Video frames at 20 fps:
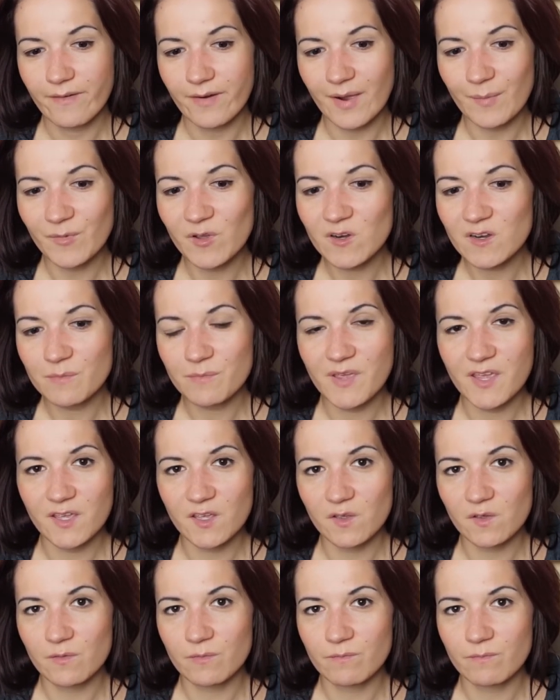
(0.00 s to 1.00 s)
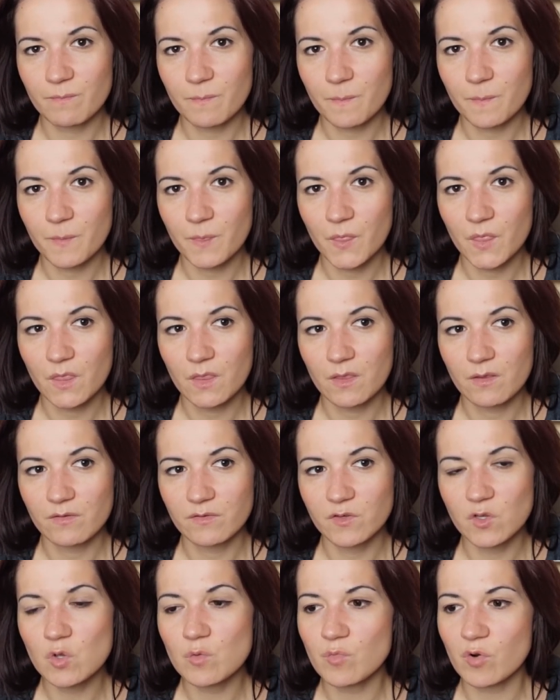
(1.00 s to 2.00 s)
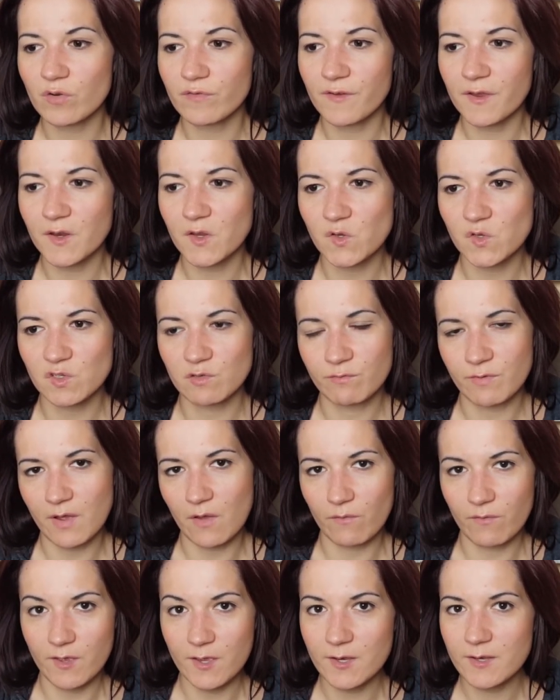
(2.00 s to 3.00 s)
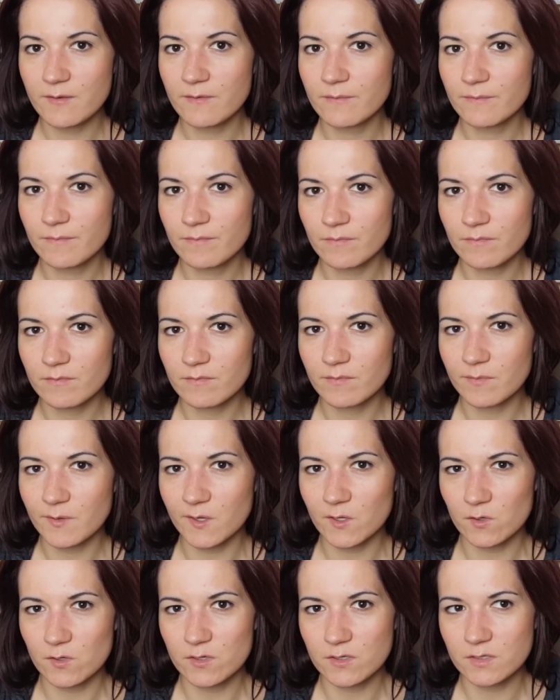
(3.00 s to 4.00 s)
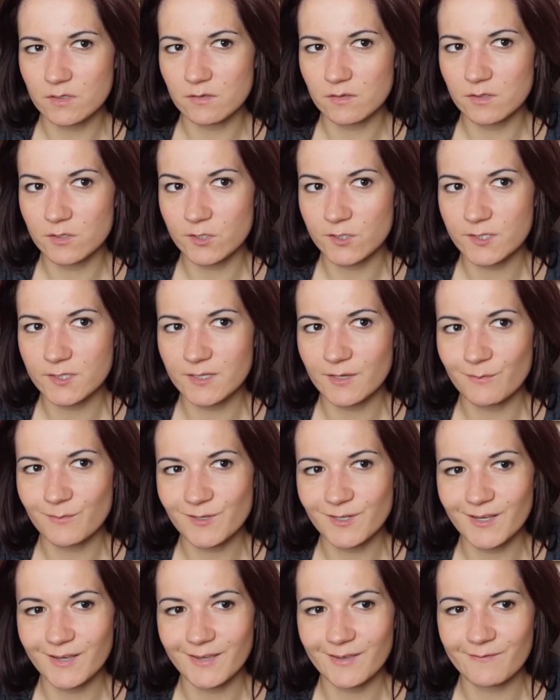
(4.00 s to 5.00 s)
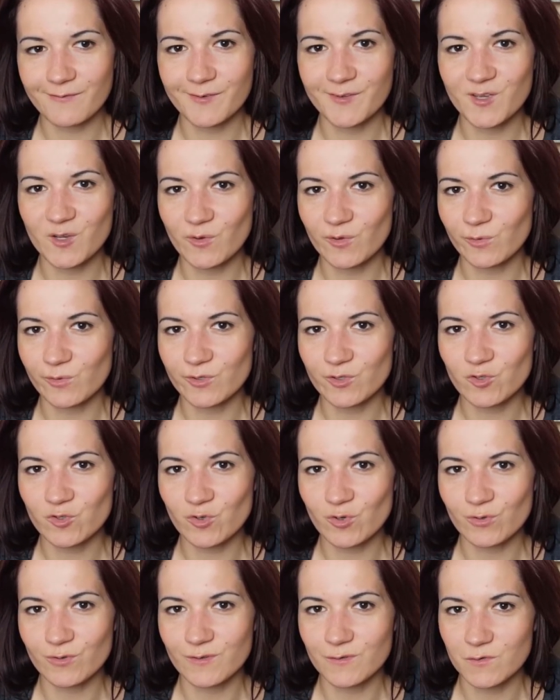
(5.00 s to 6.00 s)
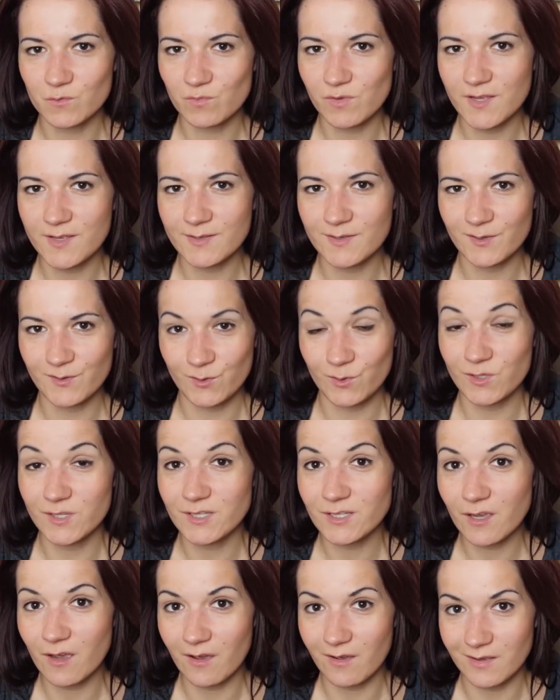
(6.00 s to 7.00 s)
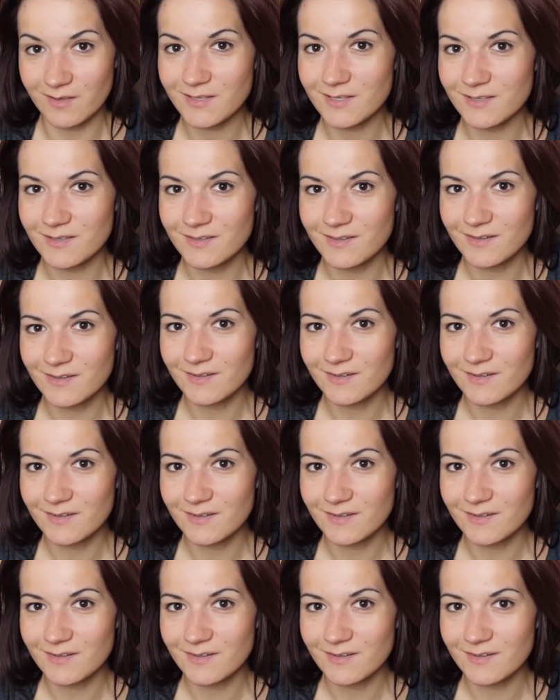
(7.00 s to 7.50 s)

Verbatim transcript: I'm gonna make a few more videos about it because it just seems like even though it was short there's plenty to discuss.